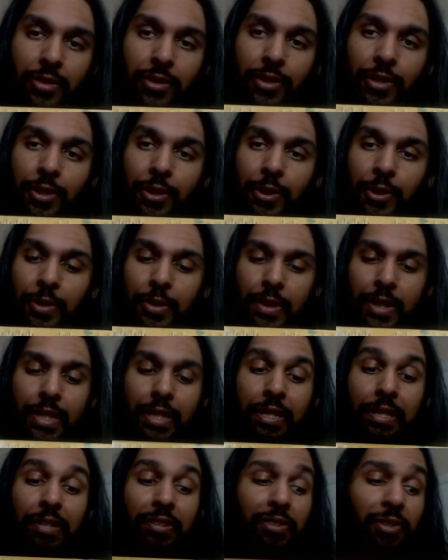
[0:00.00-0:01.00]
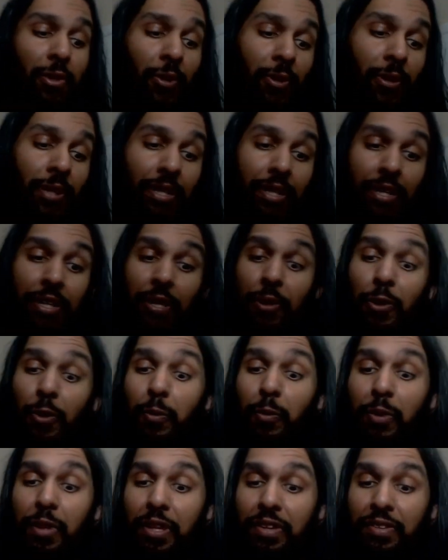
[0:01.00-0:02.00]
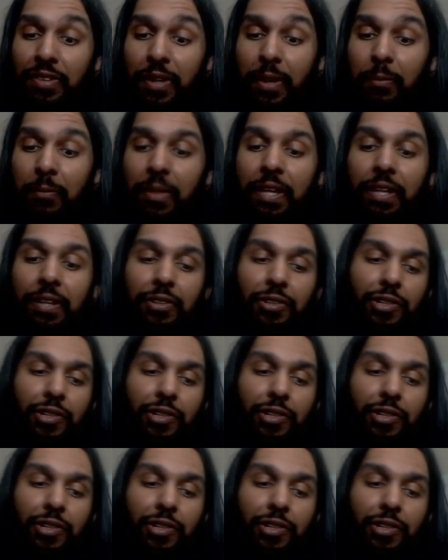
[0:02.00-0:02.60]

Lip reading: So yeah, let's go ahead and open this up then,